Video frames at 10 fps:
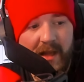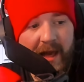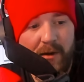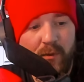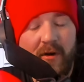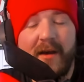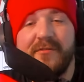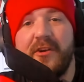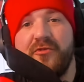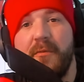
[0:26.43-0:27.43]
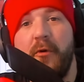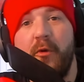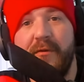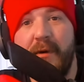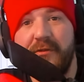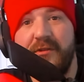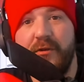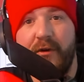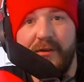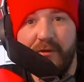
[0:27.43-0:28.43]
And where I have such a rapport with most of you
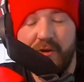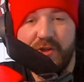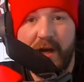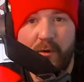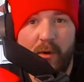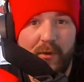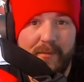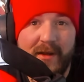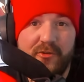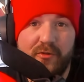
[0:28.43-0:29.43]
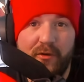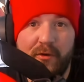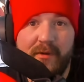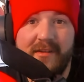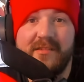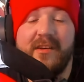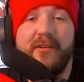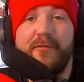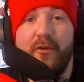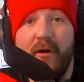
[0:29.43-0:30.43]
guys on the channel, I want to make sure and see
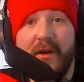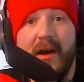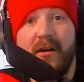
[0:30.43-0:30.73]
if you're okay.